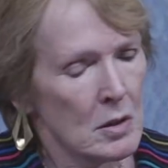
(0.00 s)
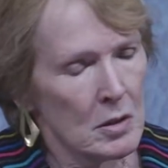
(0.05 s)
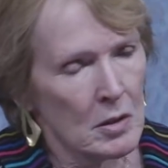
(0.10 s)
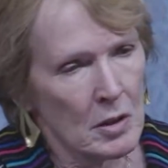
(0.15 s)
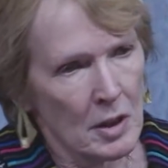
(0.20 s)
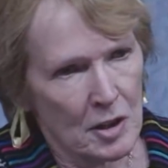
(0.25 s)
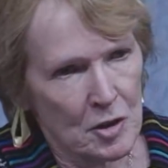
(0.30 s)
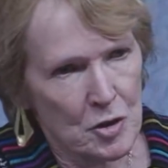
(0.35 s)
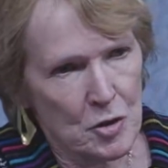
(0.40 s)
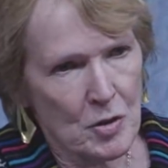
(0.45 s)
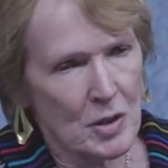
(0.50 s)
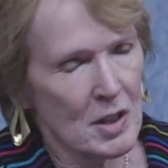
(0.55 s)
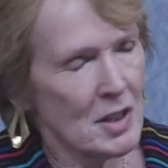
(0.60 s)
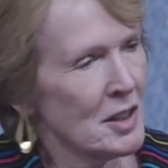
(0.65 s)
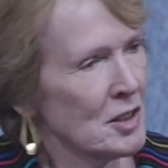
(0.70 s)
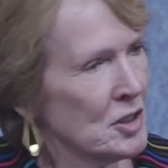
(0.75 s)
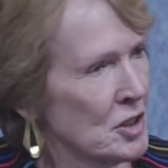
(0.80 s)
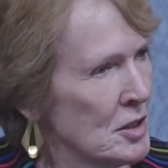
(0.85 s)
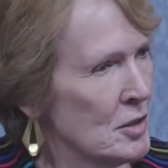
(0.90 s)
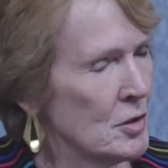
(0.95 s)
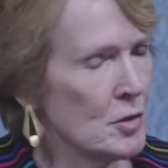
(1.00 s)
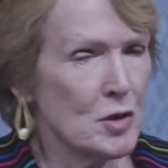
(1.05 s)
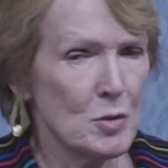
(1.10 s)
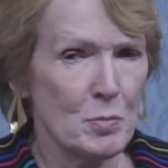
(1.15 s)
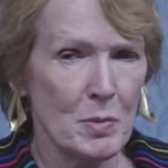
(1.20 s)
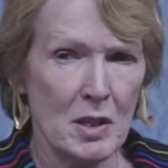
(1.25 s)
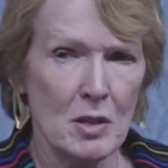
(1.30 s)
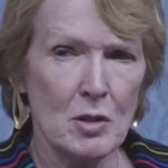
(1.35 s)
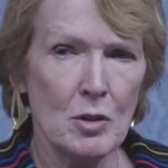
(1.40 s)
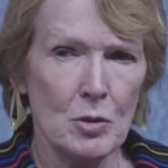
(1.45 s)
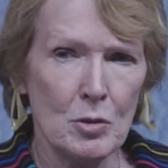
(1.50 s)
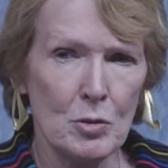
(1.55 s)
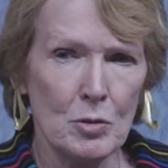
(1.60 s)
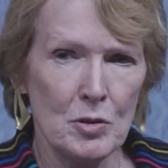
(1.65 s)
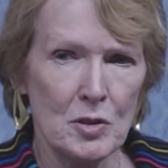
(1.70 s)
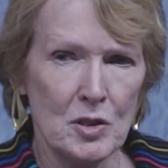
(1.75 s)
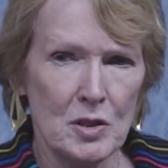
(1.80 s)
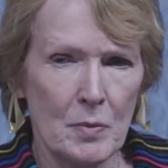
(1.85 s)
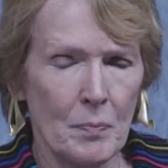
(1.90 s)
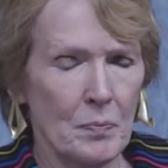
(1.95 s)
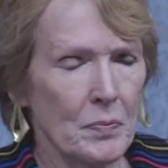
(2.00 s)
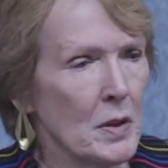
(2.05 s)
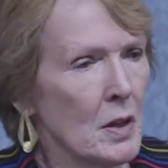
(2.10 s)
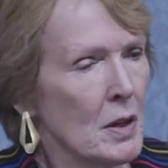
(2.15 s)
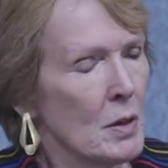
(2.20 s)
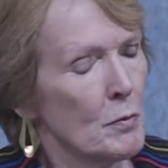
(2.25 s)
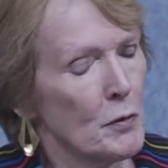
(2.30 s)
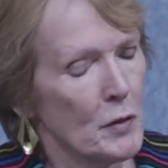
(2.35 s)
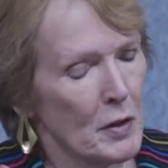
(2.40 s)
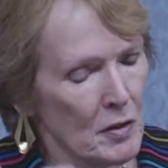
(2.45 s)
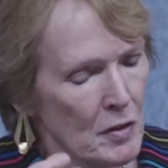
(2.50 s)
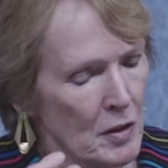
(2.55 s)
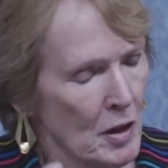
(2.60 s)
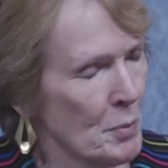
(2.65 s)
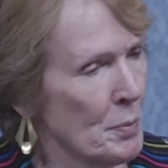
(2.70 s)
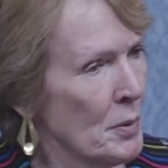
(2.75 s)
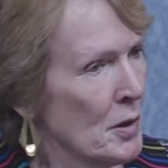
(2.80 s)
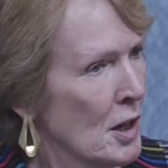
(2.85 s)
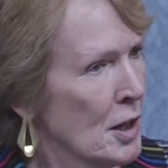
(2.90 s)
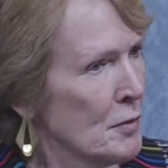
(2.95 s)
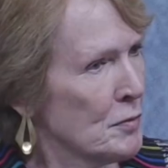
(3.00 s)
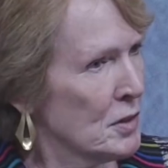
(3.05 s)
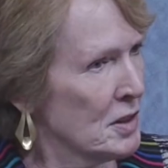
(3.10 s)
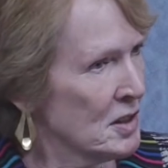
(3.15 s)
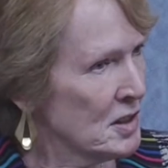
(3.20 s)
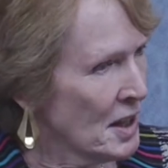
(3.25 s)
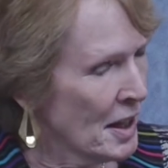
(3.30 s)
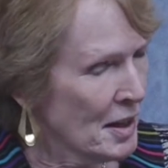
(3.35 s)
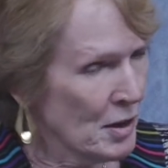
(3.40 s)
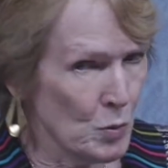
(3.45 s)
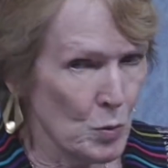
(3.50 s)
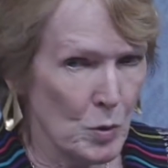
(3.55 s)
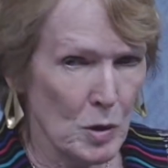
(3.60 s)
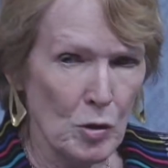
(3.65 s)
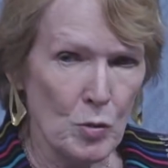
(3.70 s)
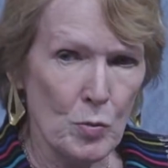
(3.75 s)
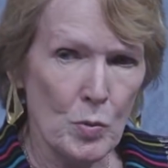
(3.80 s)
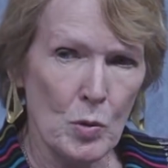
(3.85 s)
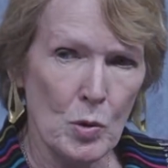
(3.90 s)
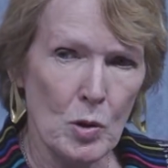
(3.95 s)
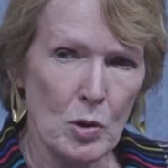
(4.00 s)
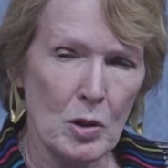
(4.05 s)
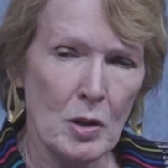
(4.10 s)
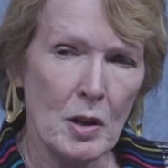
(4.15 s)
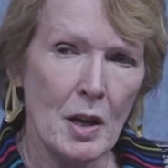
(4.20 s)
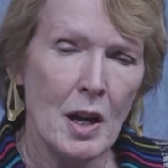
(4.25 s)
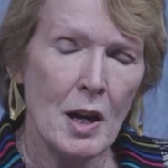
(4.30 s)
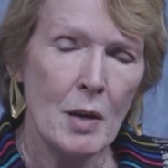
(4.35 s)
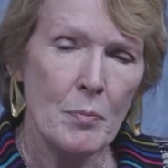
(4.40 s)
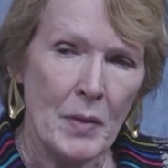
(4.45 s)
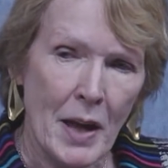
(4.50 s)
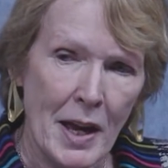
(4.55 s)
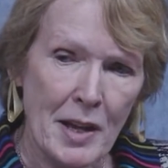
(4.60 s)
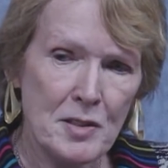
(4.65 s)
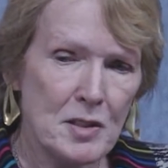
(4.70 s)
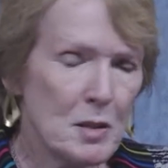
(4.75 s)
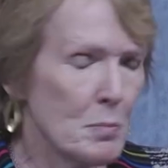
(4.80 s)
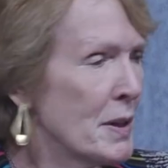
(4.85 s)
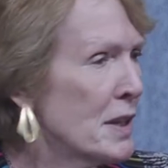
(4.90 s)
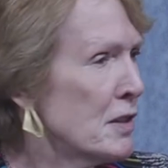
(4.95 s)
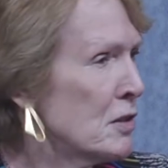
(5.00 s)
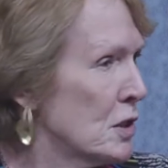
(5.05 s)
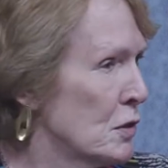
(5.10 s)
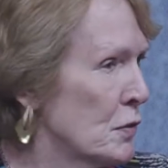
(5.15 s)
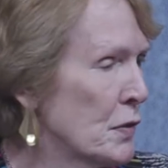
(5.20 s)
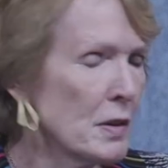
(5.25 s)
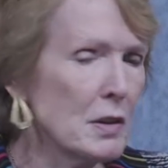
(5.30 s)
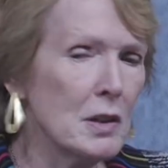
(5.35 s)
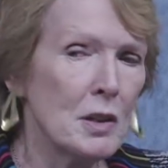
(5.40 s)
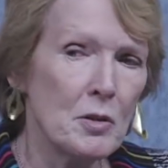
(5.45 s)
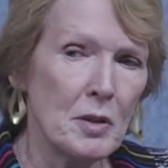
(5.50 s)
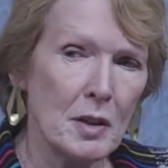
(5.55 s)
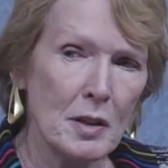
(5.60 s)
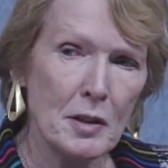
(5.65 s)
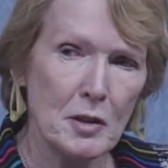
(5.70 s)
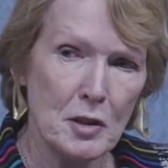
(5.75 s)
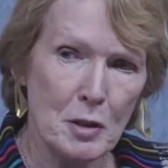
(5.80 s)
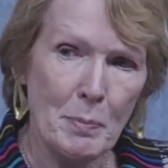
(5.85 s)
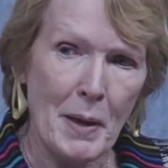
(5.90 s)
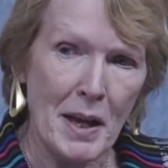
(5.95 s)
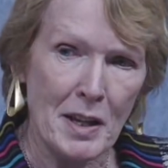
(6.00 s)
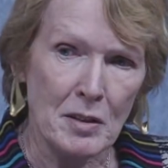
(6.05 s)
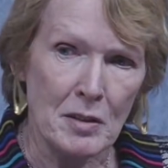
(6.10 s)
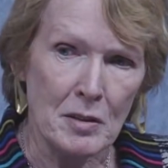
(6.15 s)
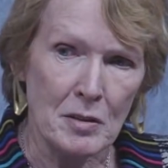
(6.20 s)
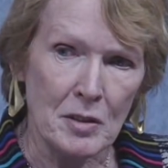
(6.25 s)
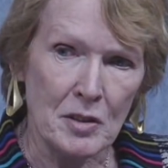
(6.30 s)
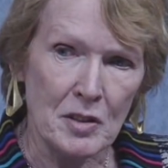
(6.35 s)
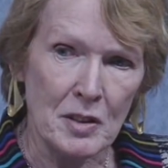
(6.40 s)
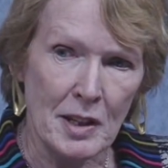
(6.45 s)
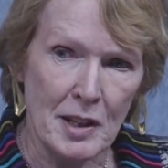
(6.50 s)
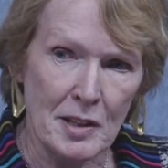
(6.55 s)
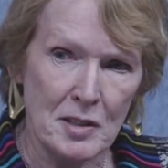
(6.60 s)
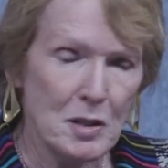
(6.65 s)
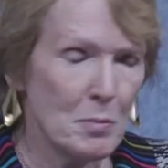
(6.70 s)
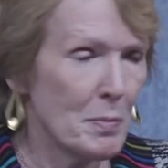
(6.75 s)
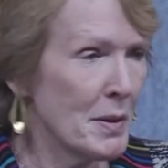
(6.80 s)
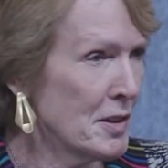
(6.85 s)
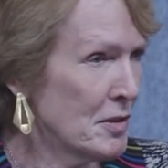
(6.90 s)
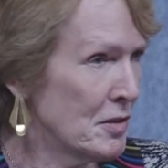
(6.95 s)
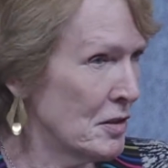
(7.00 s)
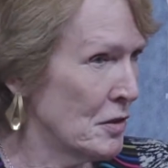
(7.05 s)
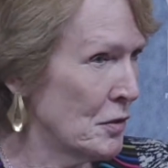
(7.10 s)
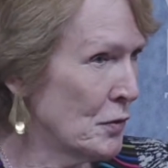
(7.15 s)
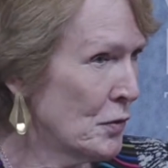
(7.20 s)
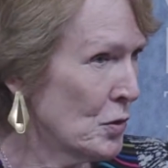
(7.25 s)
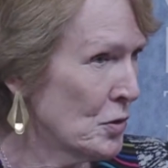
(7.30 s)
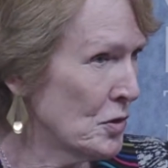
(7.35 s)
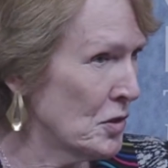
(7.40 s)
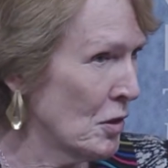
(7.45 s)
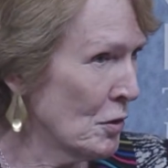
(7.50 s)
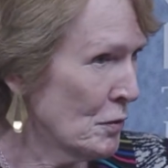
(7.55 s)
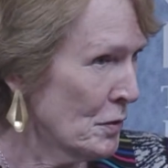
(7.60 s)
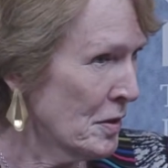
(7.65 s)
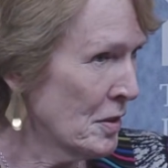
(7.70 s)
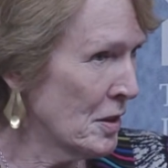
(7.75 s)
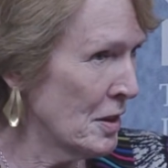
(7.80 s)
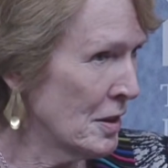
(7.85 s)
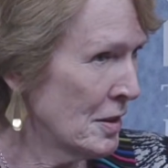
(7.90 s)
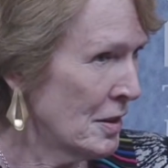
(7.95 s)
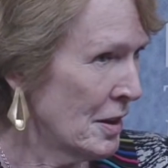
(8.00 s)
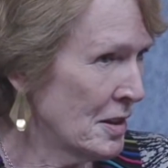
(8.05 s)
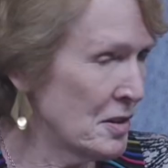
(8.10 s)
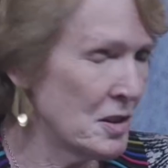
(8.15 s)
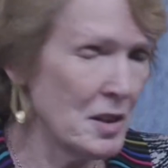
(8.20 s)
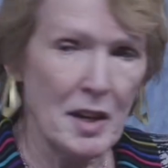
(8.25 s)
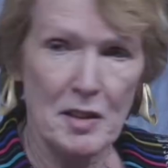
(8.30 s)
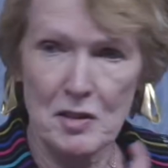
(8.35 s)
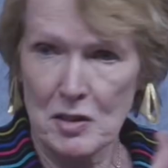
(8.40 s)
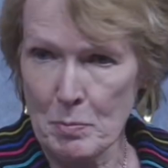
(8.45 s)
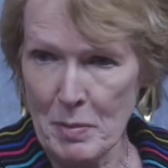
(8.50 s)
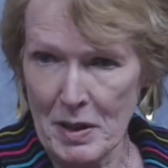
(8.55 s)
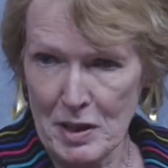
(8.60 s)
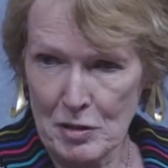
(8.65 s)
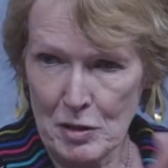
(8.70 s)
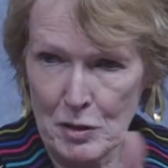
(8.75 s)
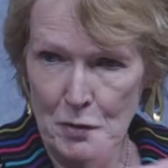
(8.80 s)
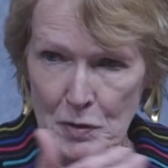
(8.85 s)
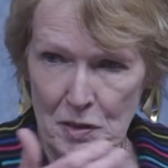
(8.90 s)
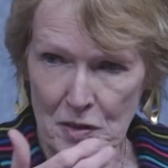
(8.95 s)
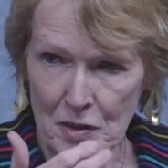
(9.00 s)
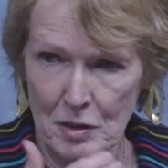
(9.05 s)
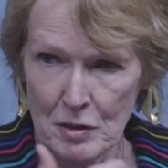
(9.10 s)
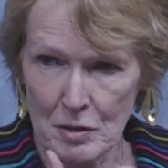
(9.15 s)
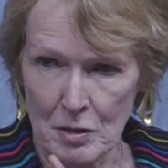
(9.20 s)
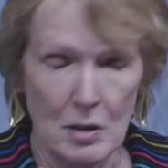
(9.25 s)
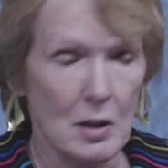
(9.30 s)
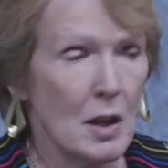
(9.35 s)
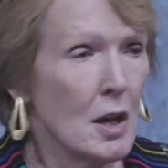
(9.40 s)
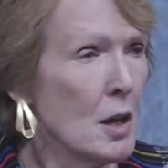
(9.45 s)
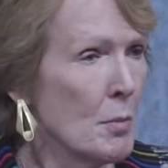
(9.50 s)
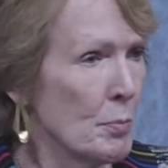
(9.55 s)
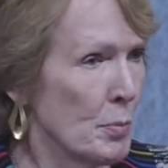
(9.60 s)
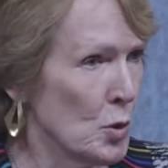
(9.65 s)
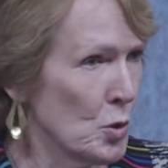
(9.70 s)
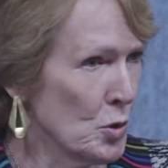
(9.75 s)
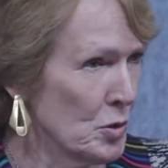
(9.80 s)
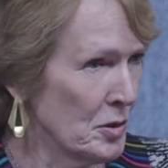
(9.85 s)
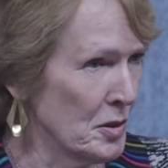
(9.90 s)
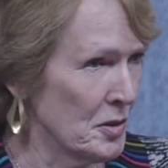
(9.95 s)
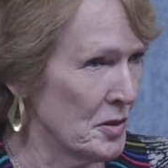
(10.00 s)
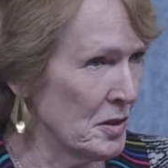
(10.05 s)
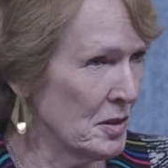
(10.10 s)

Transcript: history continued to be used, um, for example, after the Second World War, as the basis for colonial independence and as the basis for sovereignty and as, as the basis for certain borders.